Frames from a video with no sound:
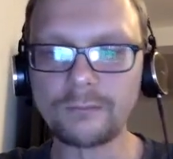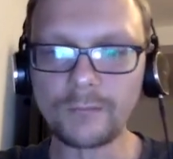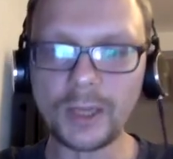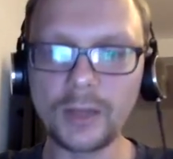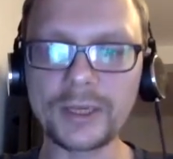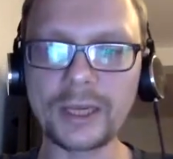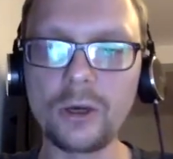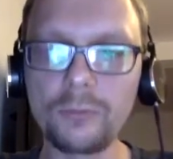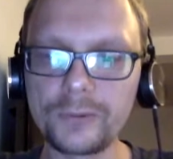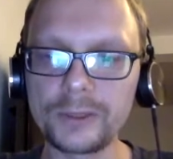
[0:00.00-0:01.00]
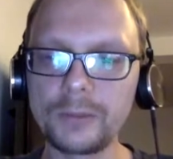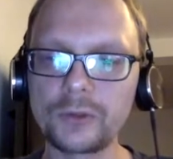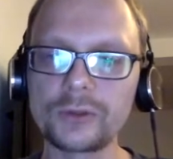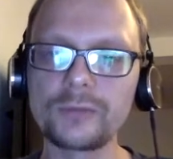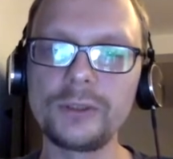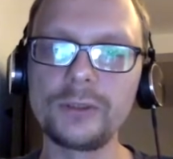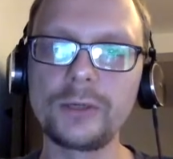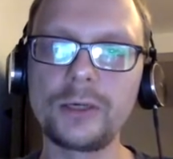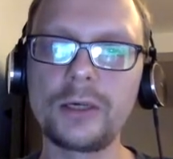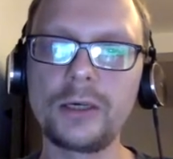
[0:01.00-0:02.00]
Okay, hopefully most of you
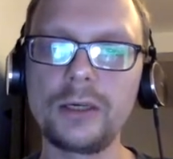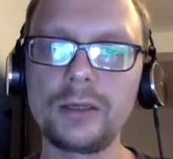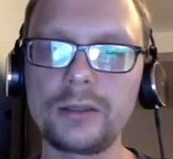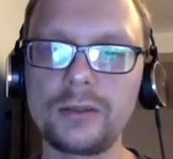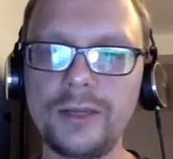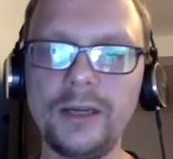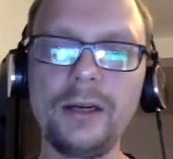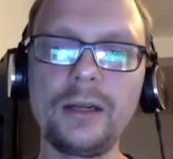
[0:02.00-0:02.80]
are there.